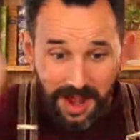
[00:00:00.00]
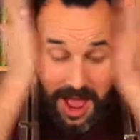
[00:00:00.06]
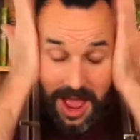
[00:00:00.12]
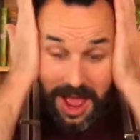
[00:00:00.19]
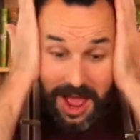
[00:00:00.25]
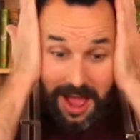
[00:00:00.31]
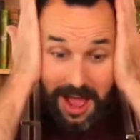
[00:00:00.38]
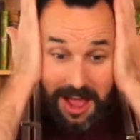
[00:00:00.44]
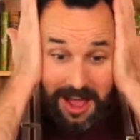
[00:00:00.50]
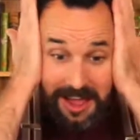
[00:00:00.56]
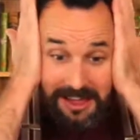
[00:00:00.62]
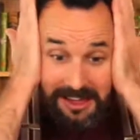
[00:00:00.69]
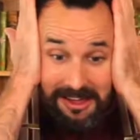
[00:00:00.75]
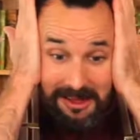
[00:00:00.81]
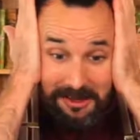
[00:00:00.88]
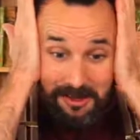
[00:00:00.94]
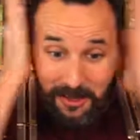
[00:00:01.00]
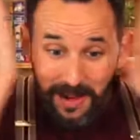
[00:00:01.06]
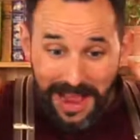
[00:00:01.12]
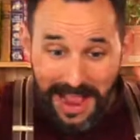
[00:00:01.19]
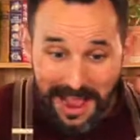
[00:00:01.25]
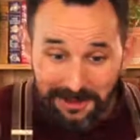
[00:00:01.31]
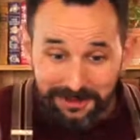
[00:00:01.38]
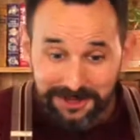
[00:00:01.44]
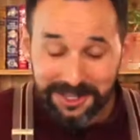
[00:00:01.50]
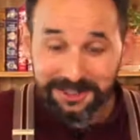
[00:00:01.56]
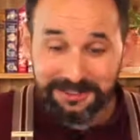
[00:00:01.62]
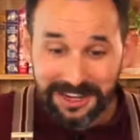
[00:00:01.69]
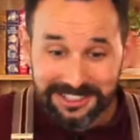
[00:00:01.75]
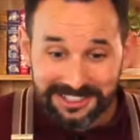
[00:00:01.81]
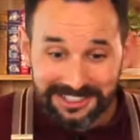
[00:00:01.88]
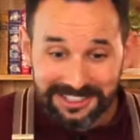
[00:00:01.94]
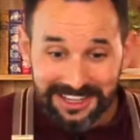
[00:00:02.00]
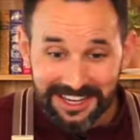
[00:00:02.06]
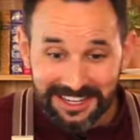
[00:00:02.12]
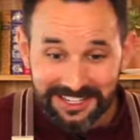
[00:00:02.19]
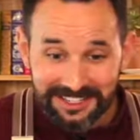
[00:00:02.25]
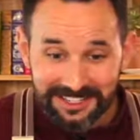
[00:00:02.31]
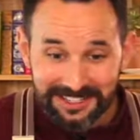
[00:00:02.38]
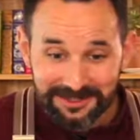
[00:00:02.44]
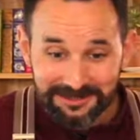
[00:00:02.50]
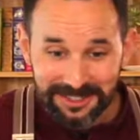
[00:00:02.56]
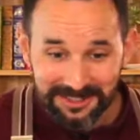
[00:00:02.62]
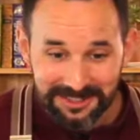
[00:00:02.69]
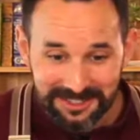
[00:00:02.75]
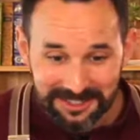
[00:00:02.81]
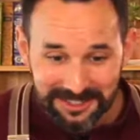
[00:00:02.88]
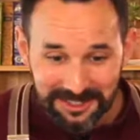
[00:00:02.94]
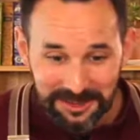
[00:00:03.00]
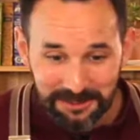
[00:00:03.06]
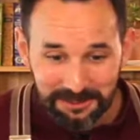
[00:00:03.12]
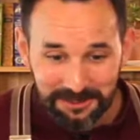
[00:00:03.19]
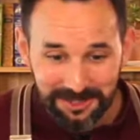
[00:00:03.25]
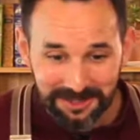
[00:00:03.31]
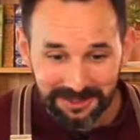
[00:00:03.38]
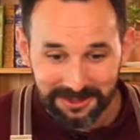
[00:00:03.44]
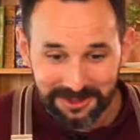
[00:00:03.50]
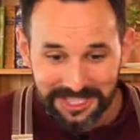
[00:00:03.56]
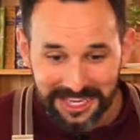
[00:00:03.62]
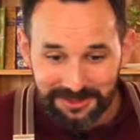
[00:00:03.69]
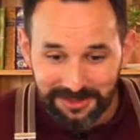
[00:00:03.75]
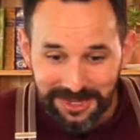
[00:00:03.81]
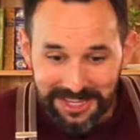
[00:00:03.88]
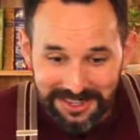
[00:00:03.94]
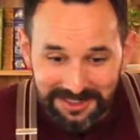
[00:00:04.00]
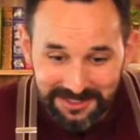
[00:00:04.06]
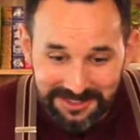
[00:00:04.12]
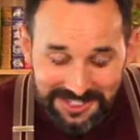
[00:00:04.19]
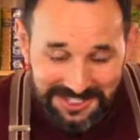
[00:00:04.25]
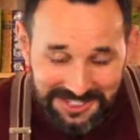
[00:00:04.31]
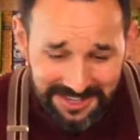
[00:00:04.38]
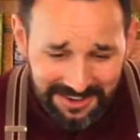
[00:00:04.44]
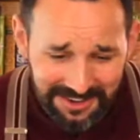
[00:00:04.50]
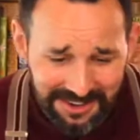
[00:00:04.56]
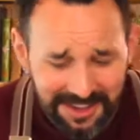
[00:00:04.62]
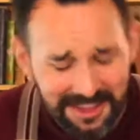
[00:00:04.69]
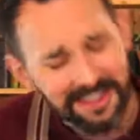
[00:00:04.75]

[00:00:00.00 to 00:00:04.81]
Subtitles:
Oh, wow. Congratulations. Welcome to the world, 10-week-old son.